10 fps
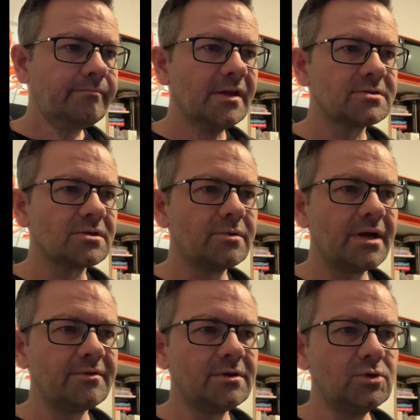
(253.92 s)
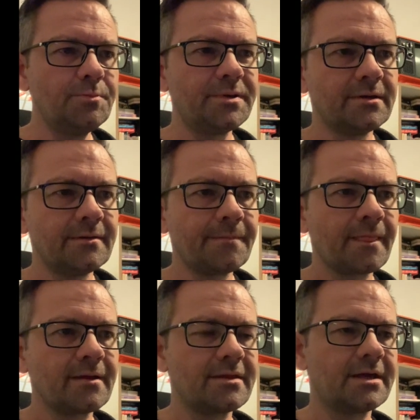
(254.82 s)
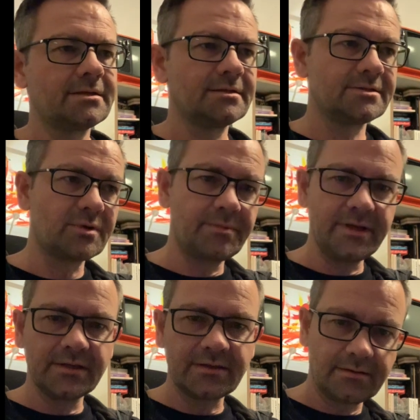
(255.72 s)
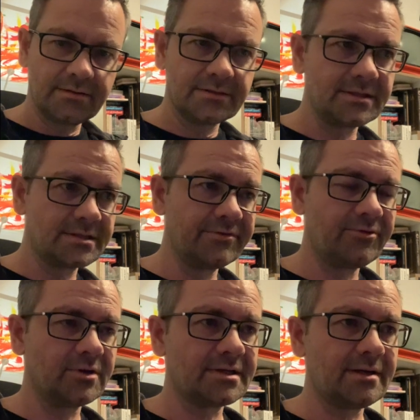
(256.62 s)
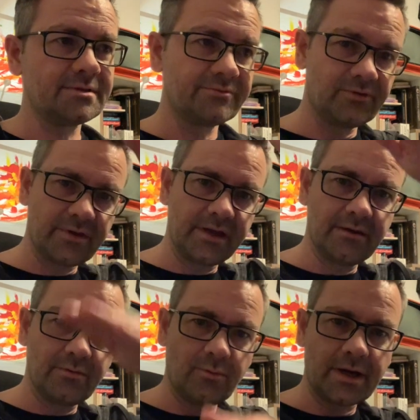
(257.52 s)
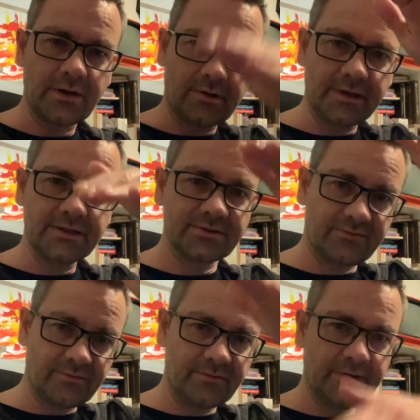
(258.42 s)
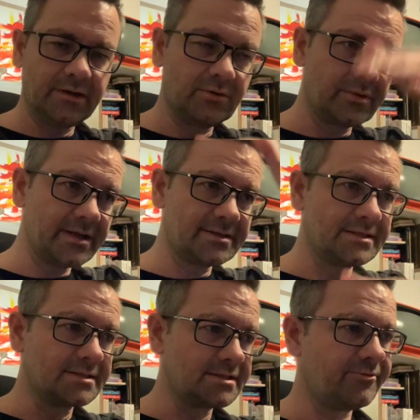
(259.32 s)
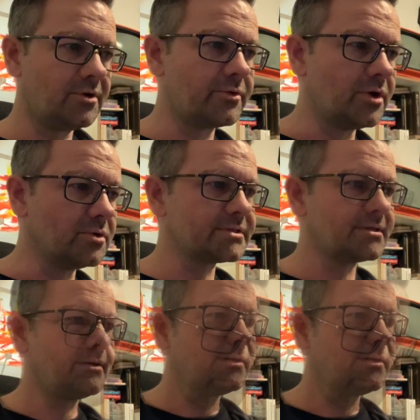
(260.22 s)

So we have a loop that is repeated 64 times for the y coordinates. So we create 64 rows,